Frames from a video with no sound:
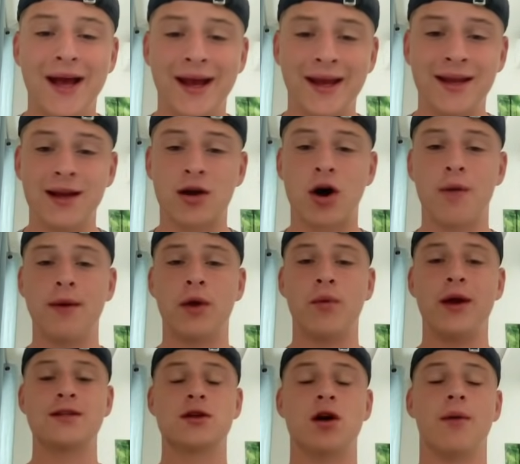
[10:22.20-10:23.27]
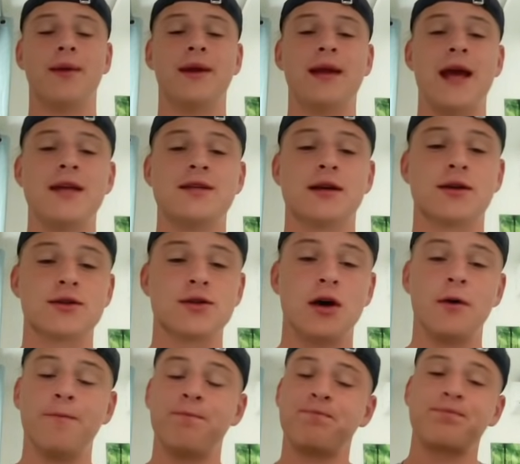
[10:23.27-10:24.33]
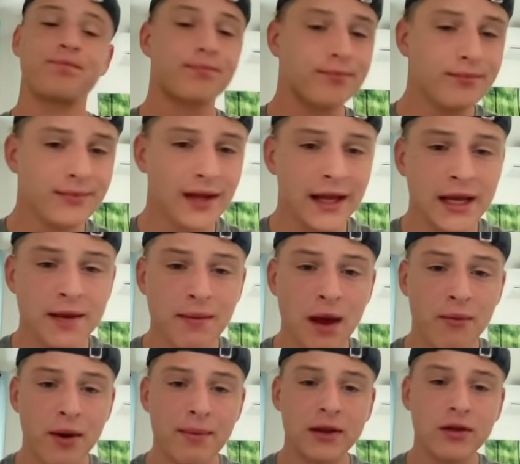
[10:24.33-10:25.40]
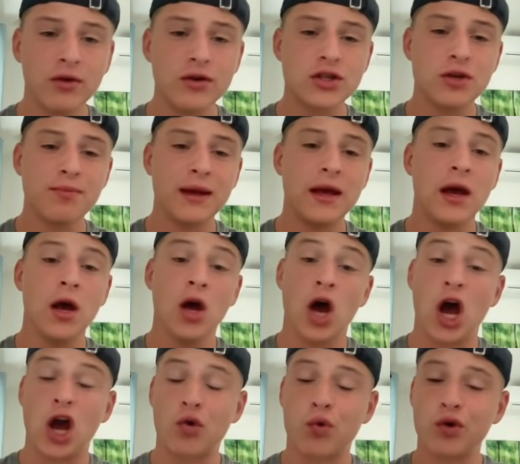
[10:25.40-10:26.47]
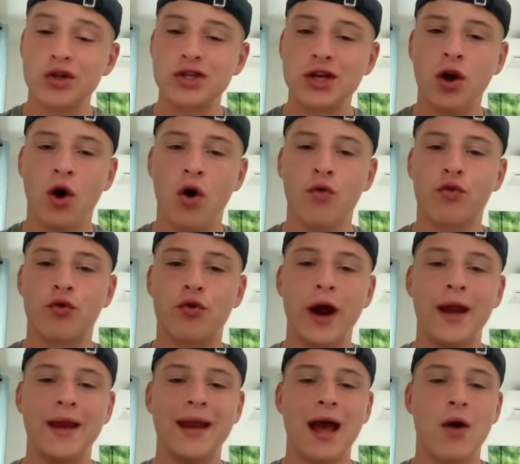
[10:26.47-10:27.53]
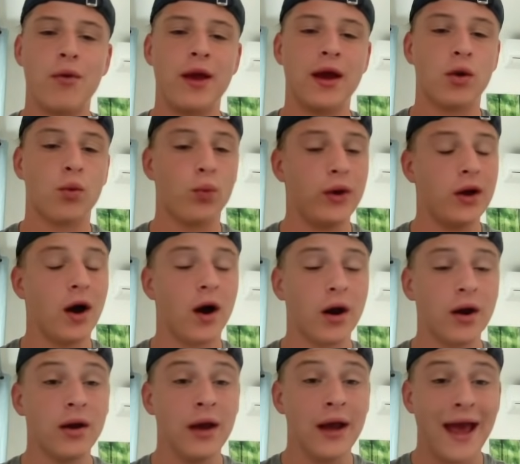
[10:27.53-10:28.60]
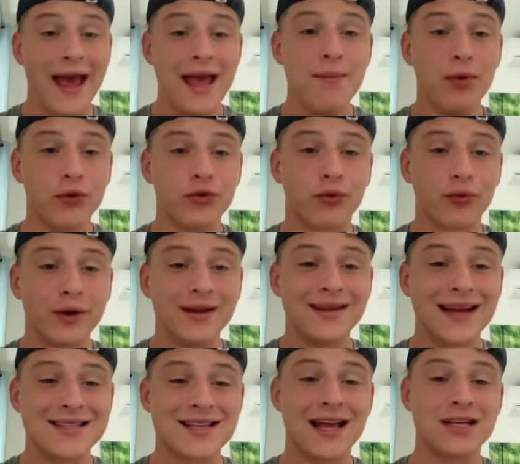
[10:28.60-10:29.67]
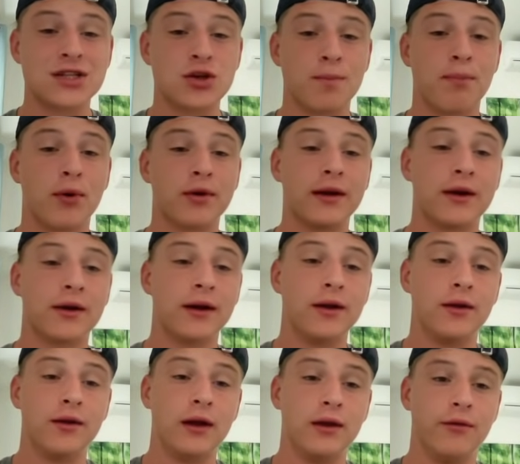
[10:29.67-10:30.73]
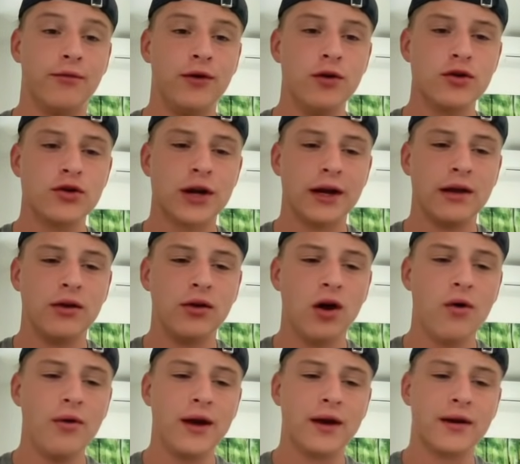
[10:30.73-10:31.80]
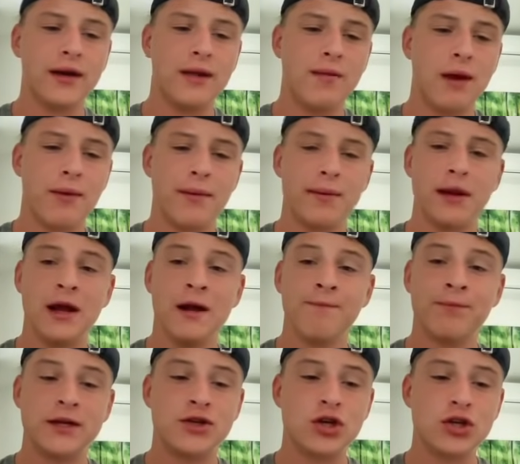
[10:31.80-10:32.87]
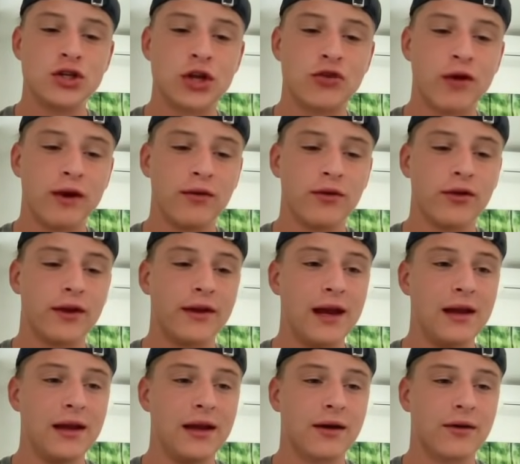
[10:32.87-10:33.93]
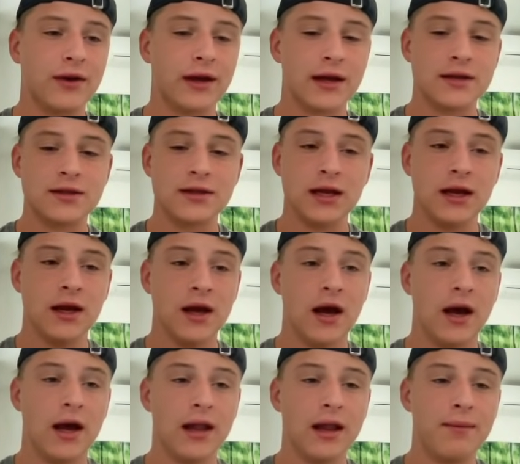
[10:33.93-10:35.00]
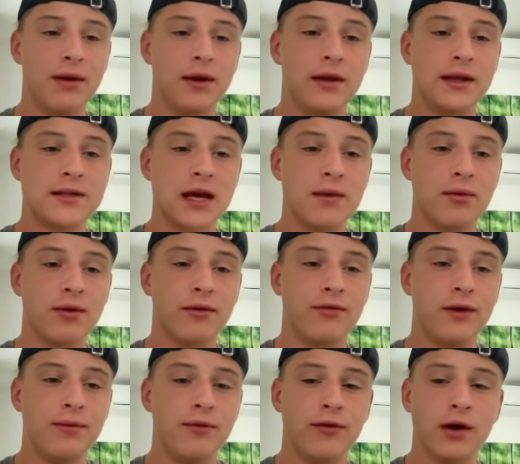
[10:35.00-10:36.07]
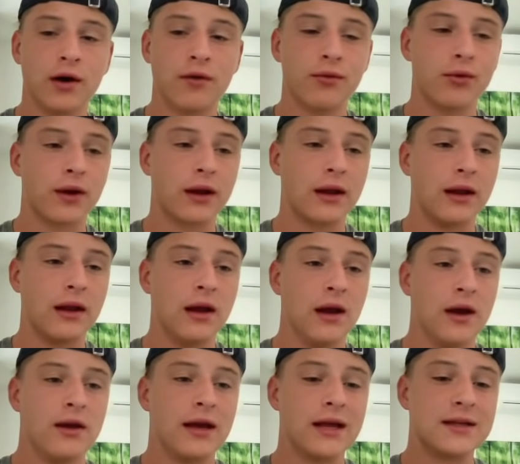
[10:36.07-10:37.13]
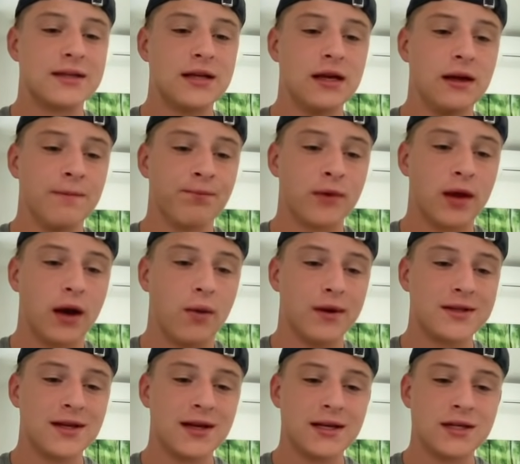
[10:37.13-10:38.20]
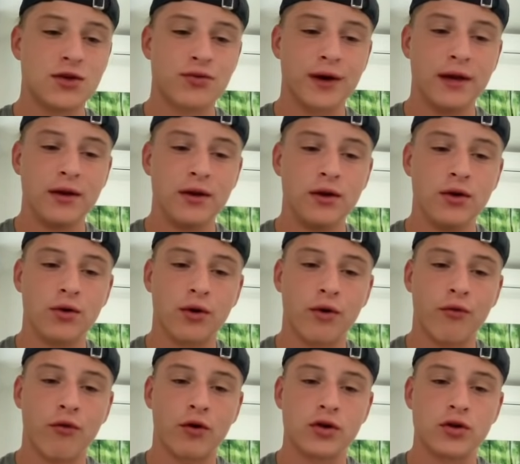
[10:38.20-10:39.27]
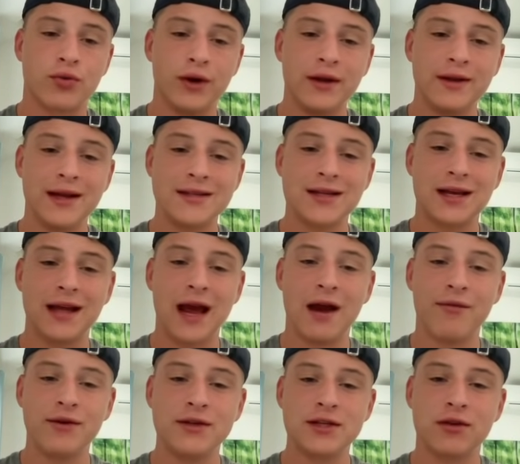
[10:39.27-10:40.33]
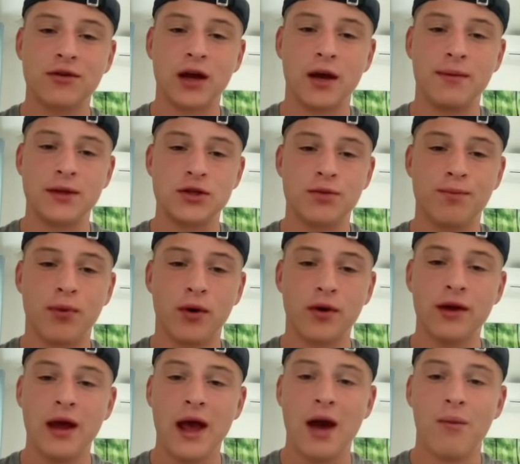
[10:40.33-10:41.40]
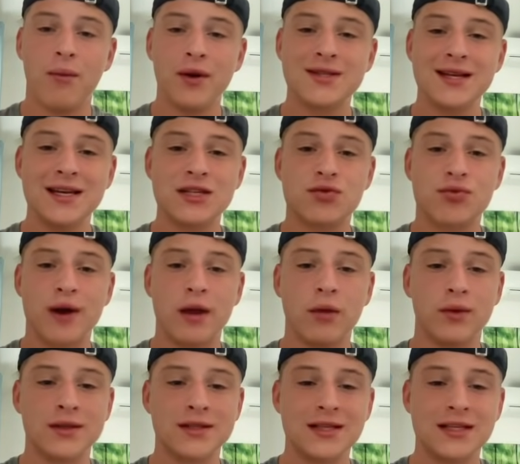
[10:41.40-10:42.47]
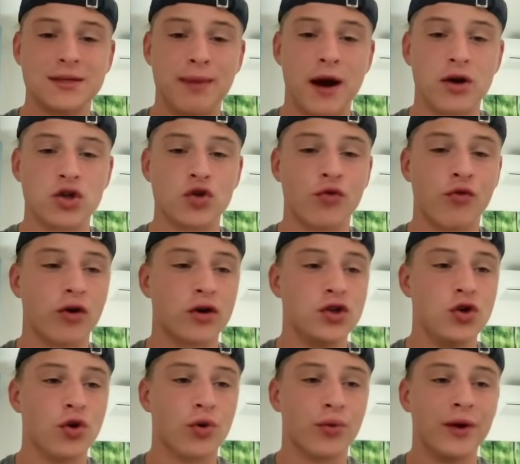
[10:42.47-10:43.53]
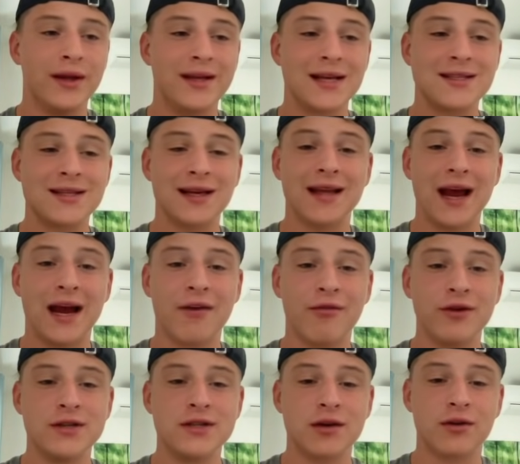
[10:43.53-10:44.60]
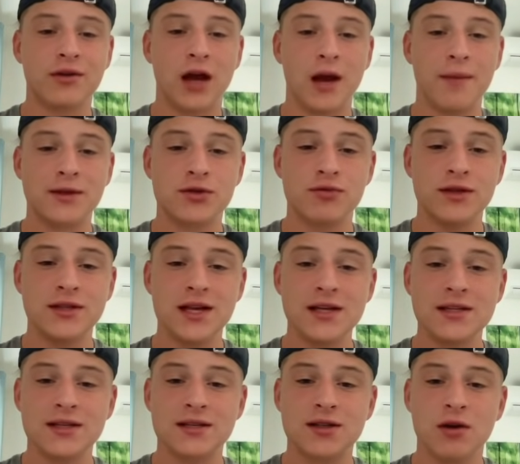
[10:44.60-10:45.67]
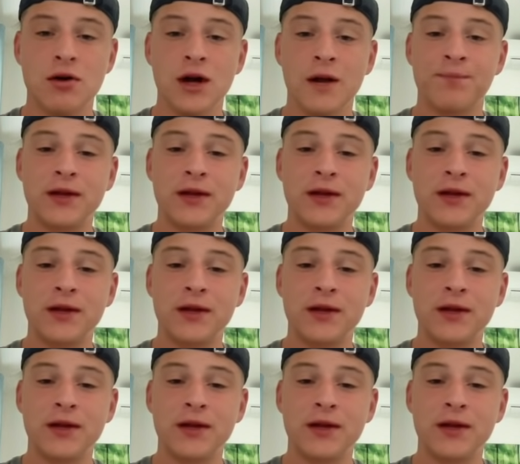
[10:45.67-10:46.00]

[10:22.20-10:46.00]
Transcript: in the coming weeks coming days here so EMA ribbon looks to be uh, crossing over right now here, we are able to retest it as support here in the in the future. And you know here, the EMA ribbon is just a trend on the daily here. You can see, uh, let me disable the VPVR real quickly. You can see uh, once it is green, you're of course retesting it every single time as support. And once it is red, once it is bearish, of course, you're retesting it every single time as resistance. So